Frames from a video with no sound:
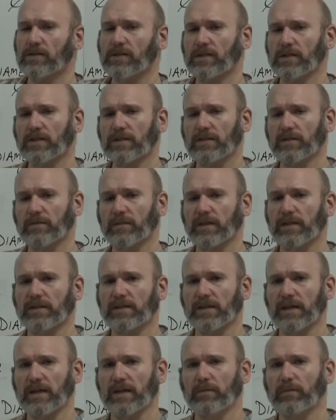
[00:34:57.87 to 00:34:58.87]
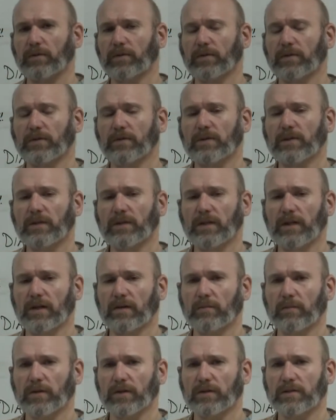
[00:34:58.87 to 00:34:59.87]
just some example
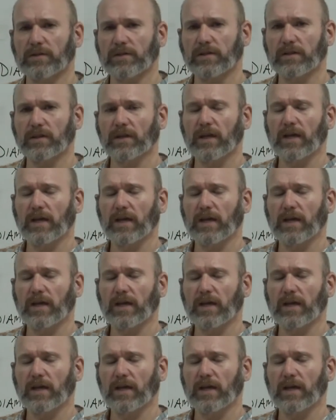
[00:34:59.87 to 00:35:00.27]
numbers.